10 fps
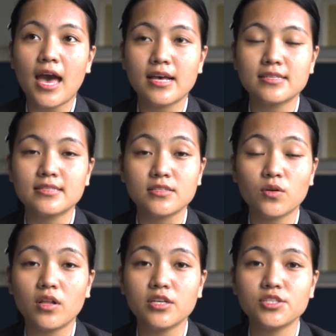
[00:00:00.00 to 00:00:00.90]
as Tetso
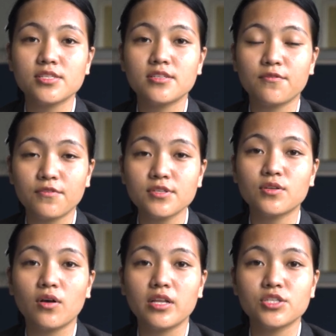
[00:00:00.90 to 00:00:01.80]
College is the
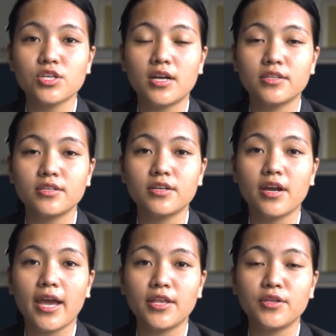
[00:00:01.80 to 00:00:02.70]
first college under
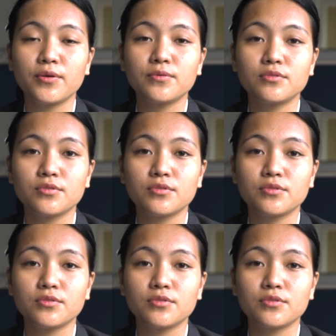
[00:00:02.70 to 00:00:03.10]
NU